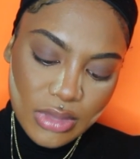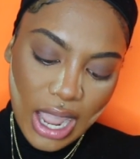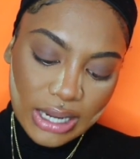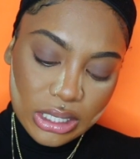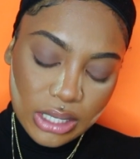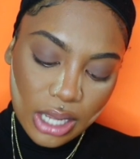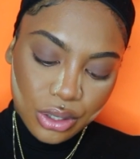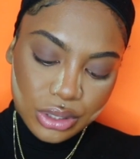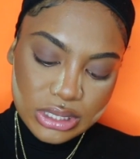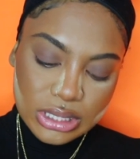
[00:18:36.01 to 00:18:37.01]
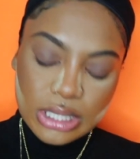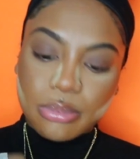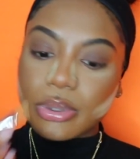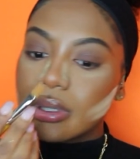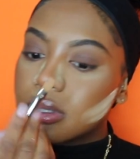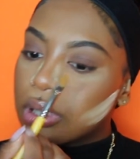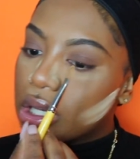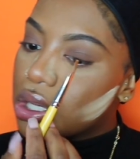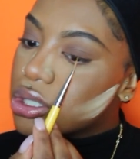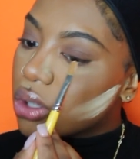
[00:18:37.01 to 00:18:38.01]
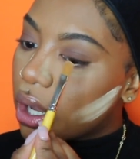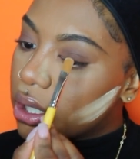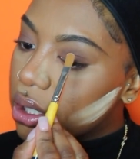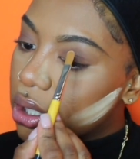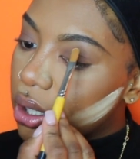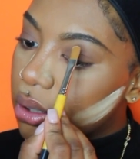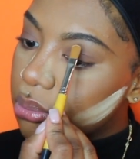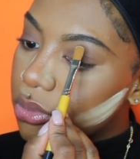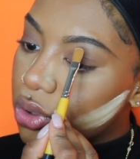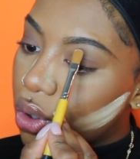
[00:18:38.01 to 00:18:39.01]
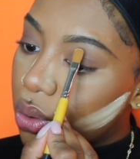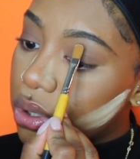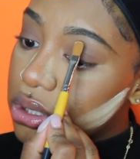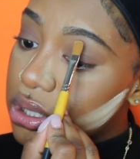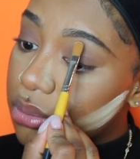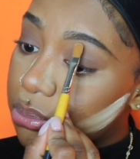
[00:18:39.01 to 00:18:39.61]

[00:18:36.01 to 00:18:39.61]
I could not go to sleep. So I ended up going to